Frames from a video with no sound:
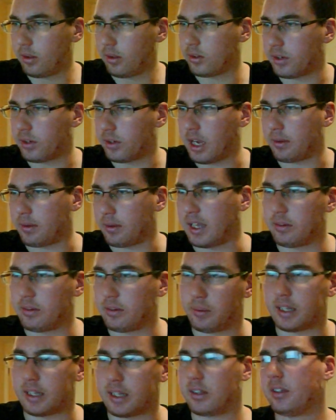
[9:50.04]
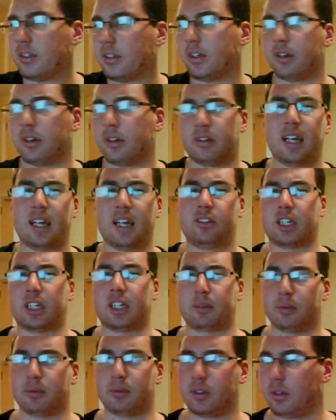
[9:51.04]
So yeah, we had, you know, that
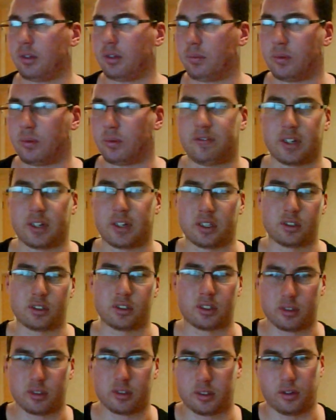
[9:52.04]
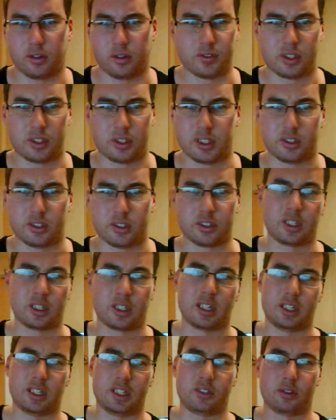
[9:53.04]
segment, and we think this is going
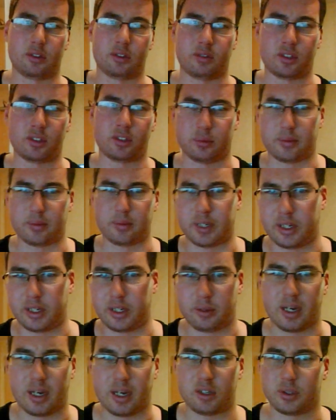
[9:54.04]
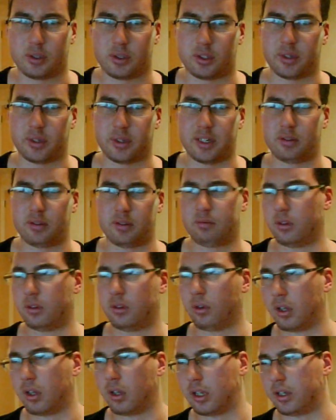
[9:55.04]
to lead to a WrestleMania match between
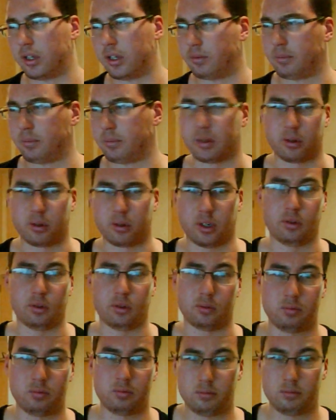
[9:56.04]
Lawler and Micheal Cole.